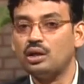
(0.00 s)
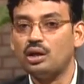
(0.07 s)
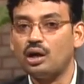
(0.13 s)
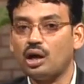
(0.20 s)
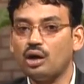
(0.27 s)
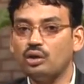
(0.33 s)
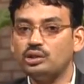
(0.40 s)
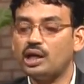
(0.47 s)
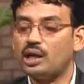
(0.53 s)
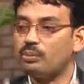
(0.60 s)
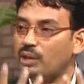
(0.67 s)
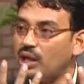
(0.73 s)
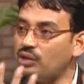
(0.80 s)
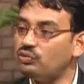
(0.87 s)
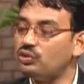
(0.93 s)
how they are
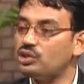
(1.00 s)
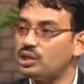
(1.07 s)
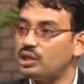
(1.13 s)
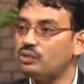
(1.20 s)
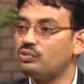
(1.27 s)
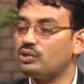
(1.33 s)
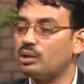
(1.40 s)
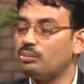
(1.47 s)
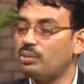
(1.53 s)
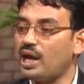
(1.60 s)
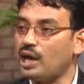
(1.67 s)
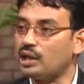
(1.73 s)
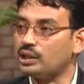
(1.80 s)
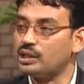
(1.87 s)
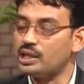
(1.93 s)
benefited from by
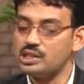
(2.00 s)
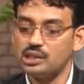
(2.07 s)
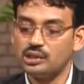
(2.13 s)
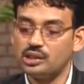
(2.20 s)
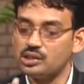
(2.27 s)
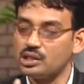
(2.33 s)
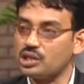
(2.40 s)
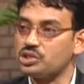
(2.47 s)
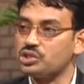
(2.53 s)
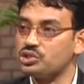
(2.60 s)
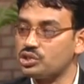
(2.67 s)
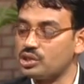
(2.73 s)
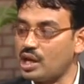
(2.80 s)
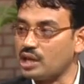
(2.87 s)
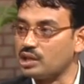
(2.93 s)
organizing these
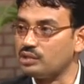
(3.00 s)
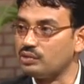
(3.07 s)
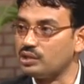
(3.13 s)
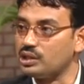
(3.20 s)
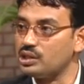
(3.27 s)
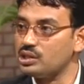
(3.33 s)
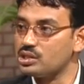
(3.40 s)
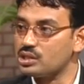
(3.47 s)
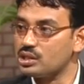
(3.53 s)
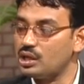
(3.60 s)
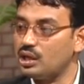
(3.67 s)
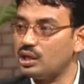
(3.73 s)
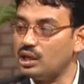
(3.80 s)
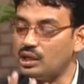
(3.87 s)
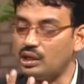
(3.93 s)
extension activities
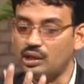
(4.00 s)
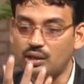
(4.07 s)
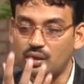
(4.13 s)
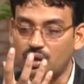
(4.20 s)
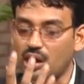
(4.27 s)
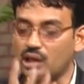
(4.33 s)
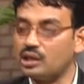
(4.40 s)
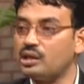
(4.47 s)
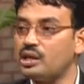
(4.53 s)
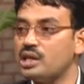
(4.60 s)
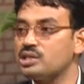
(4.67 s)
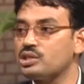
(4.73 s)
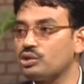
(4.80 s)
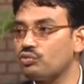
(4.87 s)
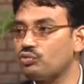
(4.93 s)
in an
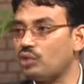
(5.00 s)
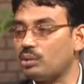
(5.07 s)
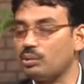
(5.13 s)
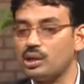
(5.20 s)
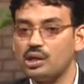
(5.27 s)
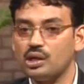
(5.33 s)
organized form.